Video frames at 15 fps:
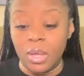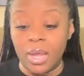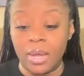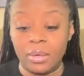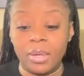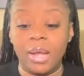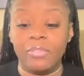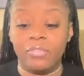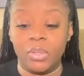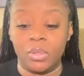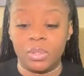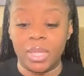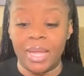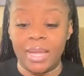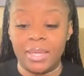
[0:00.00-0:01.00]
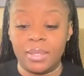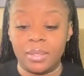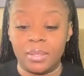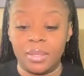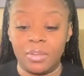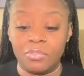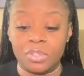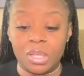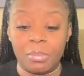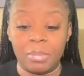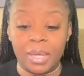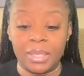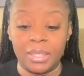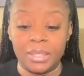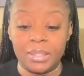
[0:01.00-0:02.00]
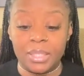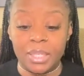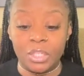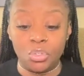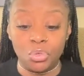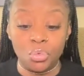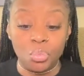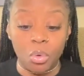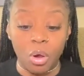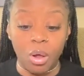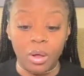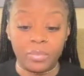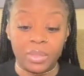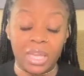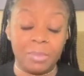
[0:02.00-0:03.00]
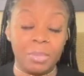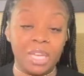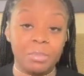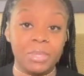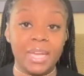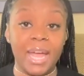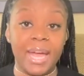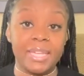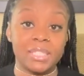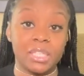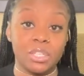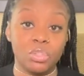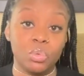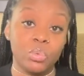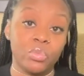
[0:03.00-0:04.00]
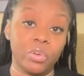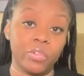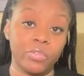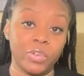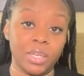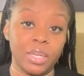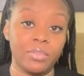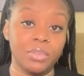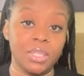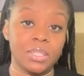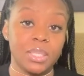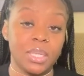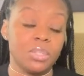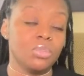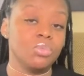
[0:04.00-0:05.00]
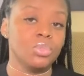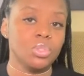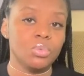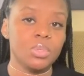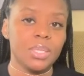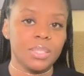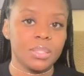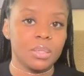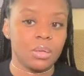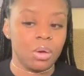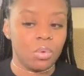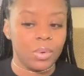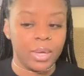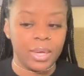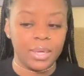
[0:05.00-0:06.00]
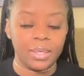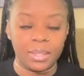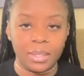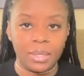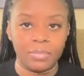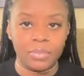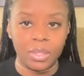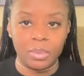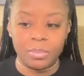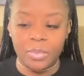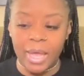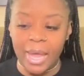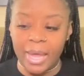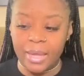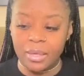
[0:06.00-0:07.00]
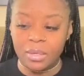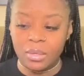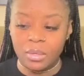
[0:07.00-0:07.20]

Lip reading: And I feel like if somebody did you wrong, they may be asking you for forgiveness, and you do need to go ahead and give them that,